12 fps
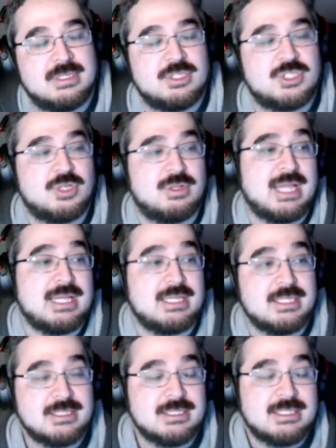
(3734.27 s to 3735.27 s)
So like,
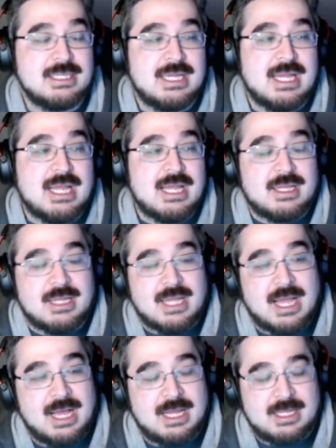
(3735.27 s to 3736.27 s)

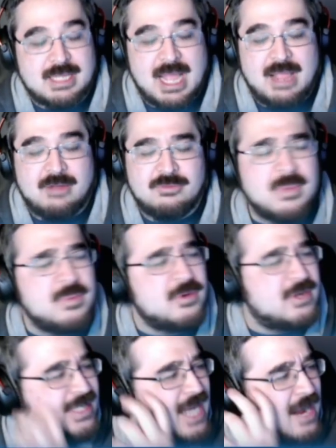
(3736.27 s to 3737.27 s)
I remember
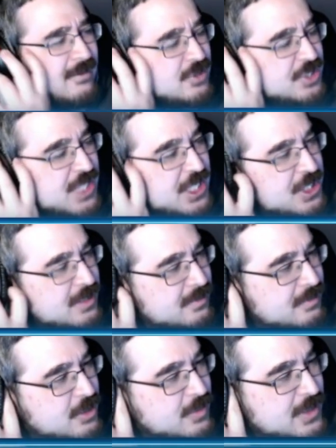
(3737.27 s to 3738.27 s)
a conversation
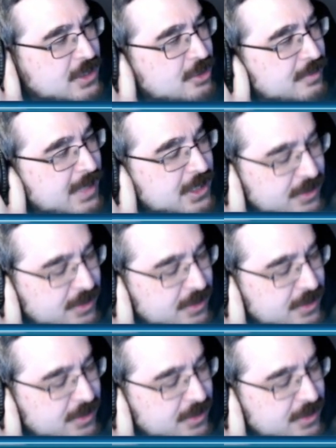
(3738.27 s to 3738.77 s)
between two major